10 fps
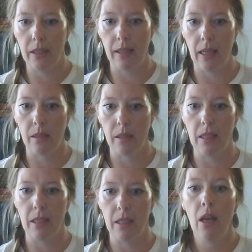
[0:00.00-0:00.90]

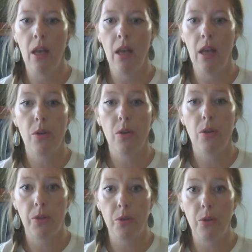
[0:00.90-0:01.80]
assessment for those of
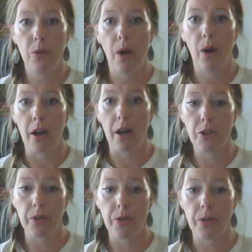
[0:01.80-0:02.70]
you who are trained